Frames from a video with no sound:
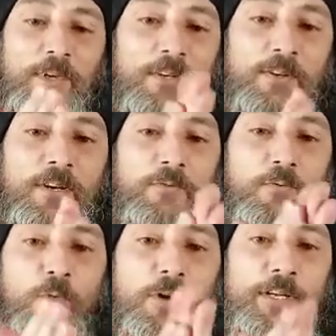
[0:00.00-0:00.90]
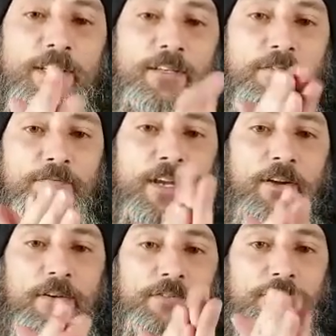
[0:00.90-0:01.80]
Go ahead and work it in the
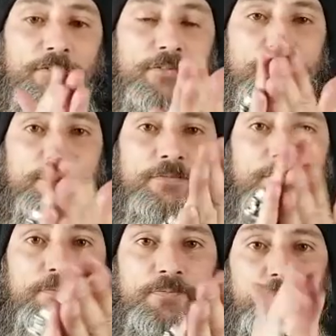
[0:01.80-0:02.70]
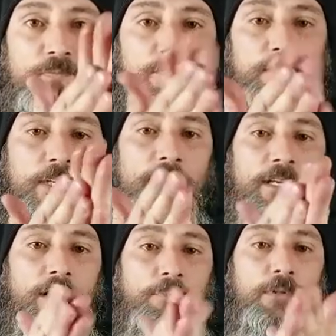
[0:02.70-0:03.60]
fingers. Heat it
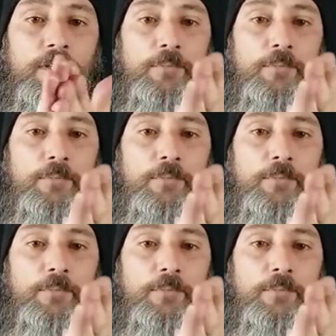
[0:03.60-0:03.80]
up a little